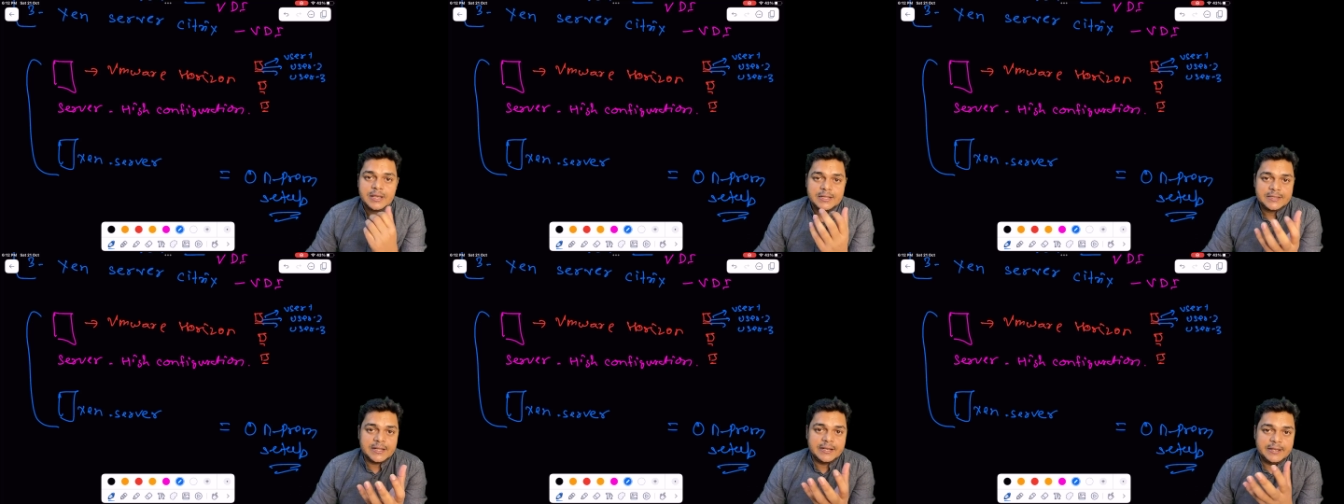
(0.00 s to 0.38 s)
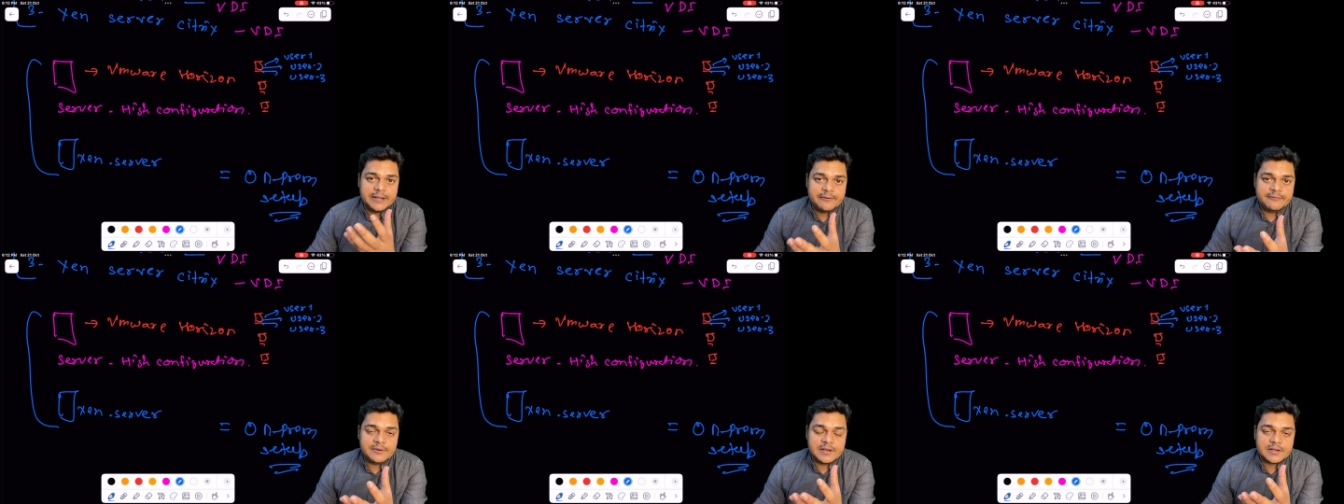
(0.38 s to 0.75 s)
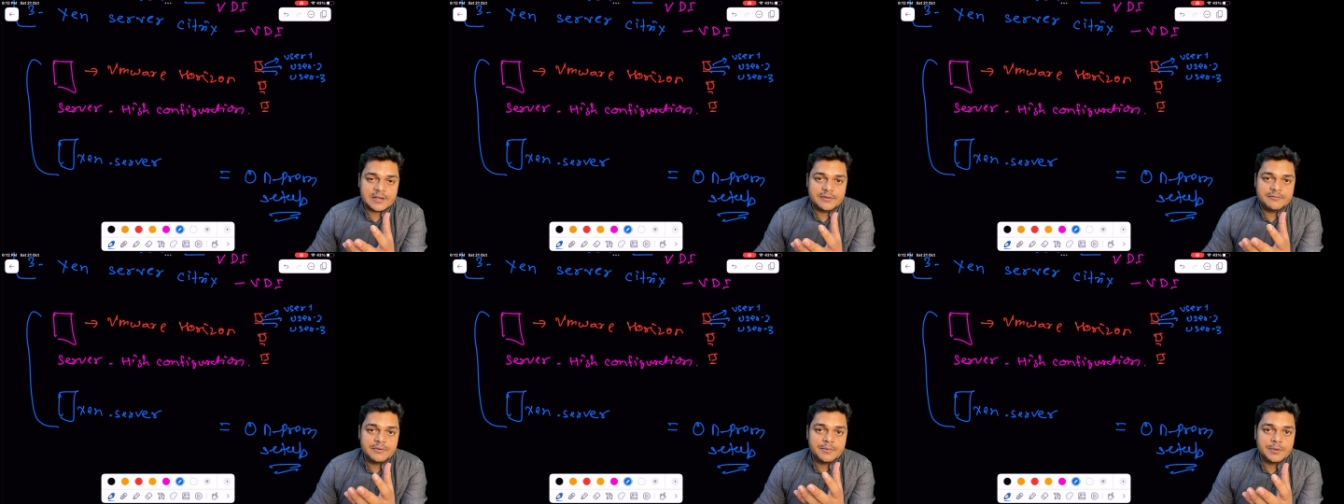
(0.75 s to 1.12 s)
then
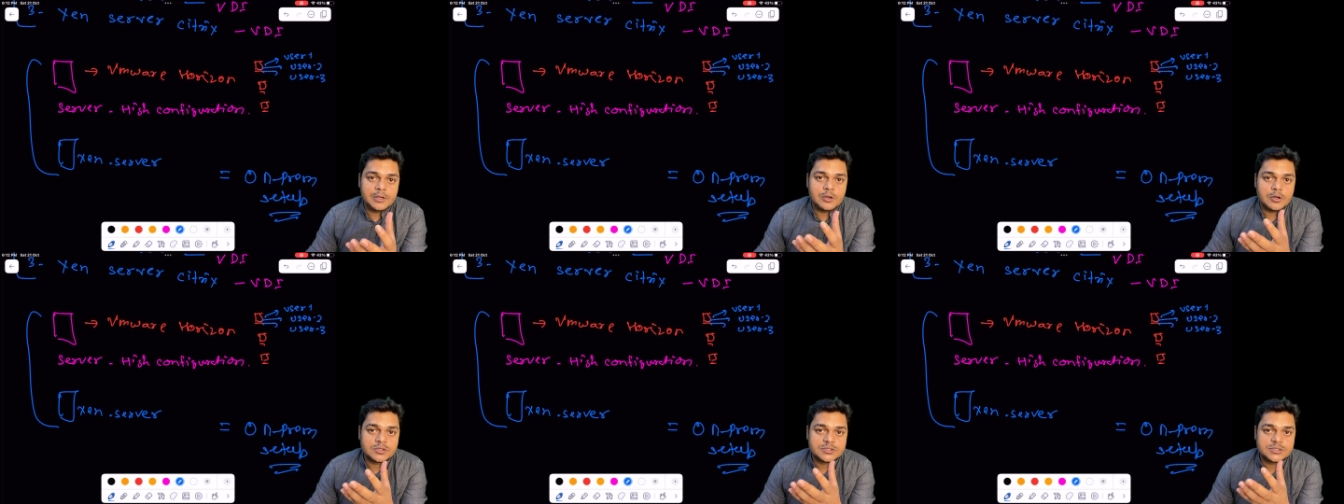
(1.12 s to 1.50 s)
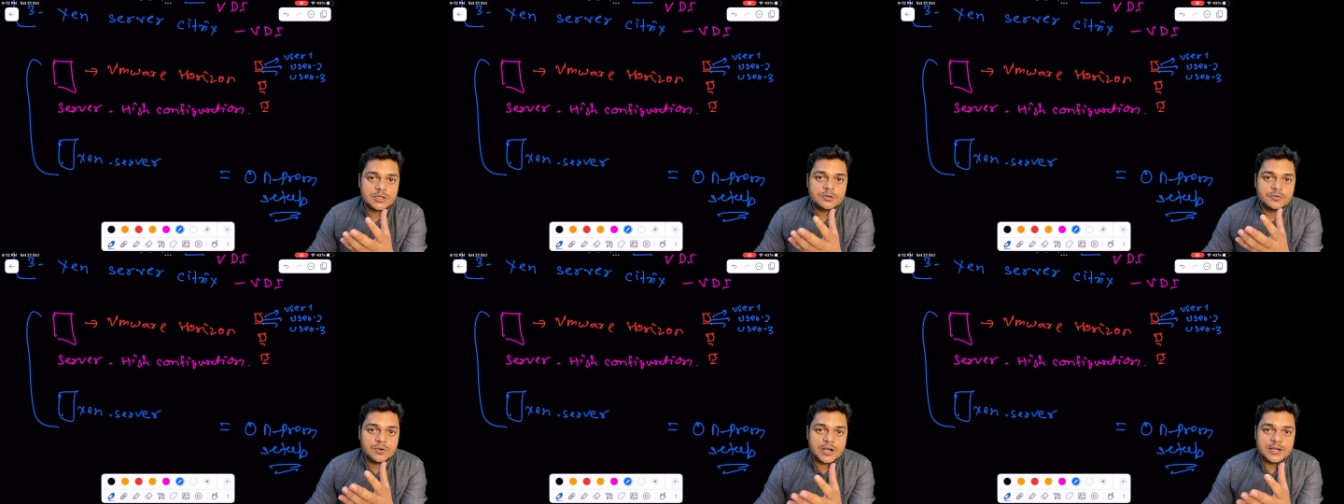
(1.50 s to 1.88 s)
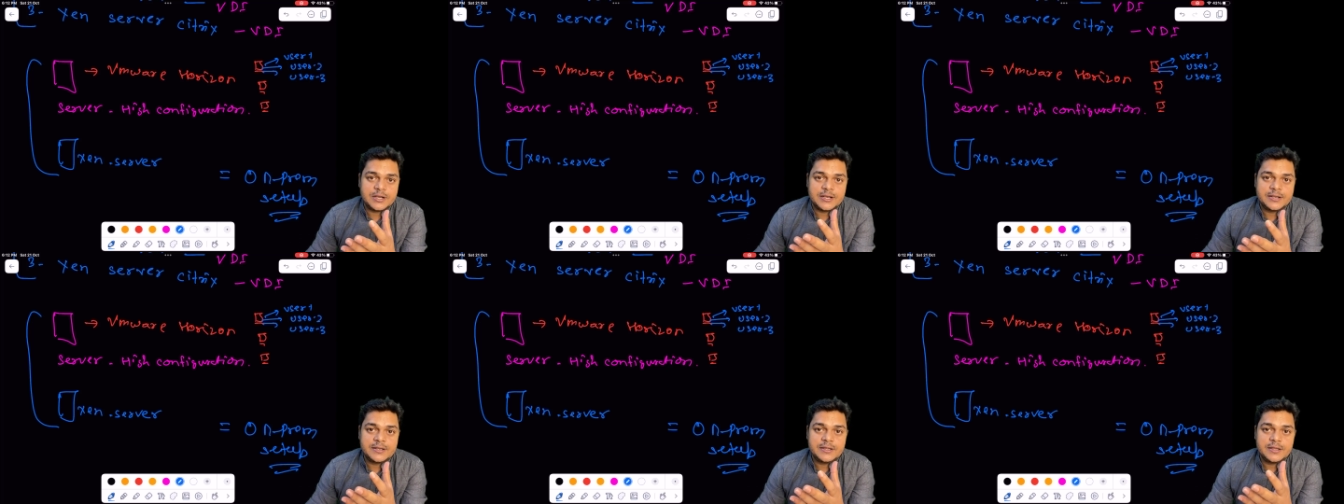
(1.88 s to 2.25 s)
definitely we will lose the
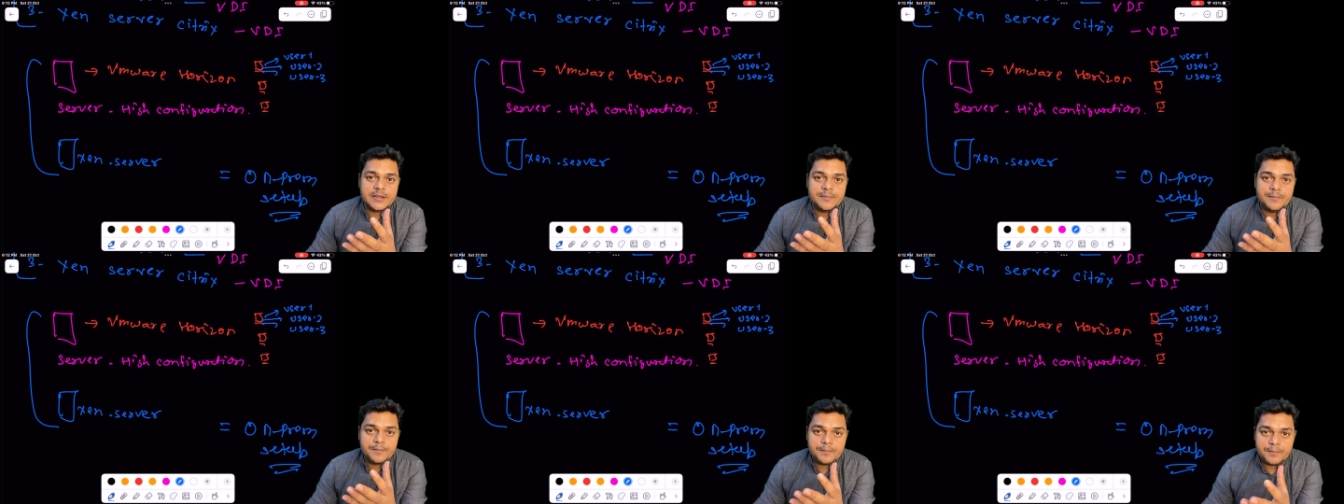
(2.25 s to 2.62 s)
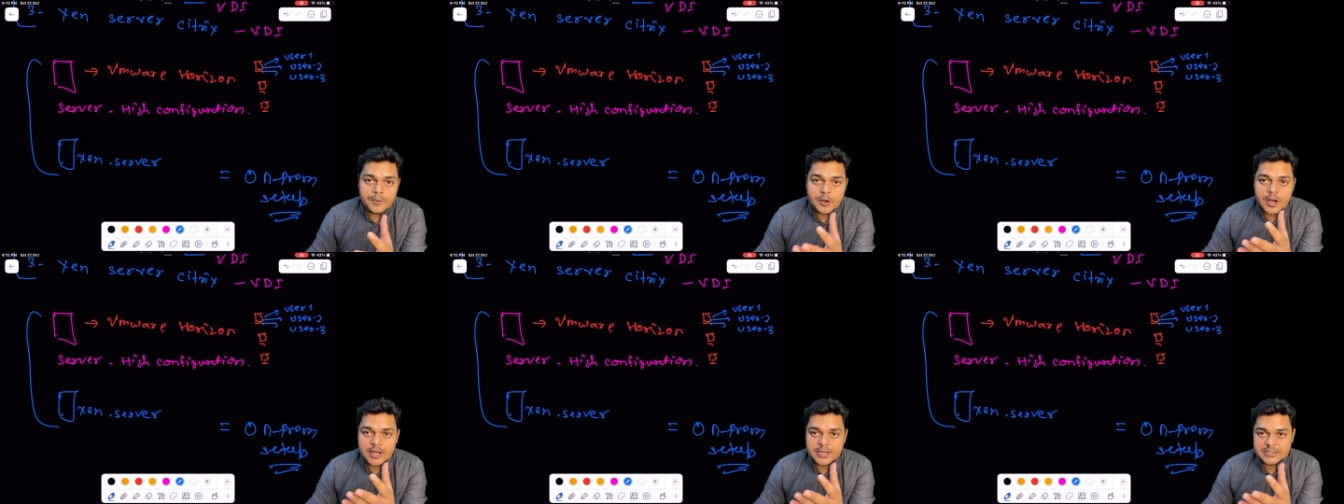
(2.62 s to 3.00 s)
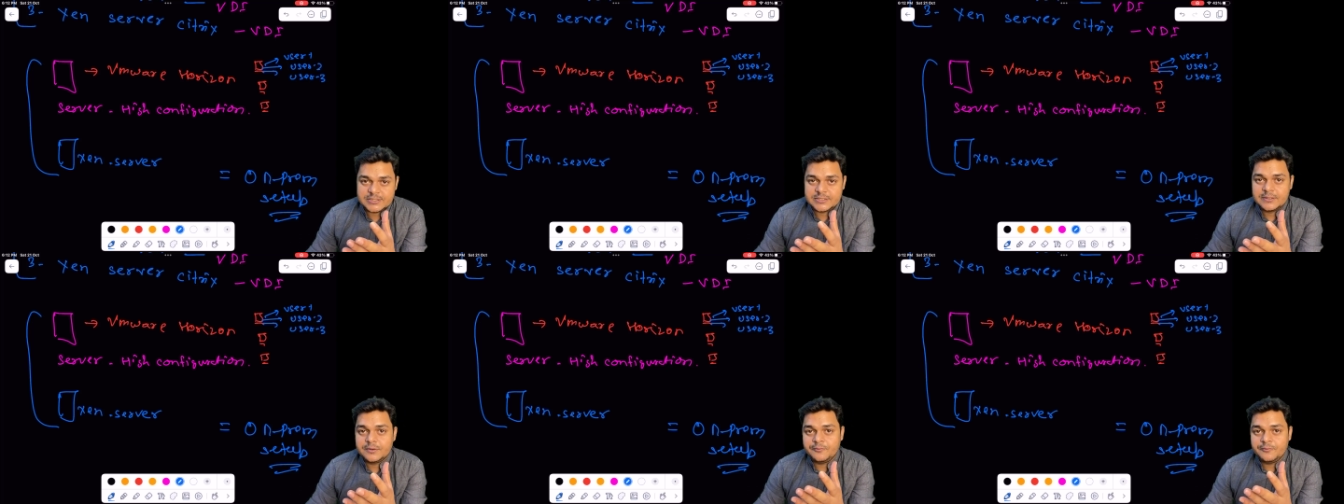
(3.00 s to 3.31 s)
200 employees.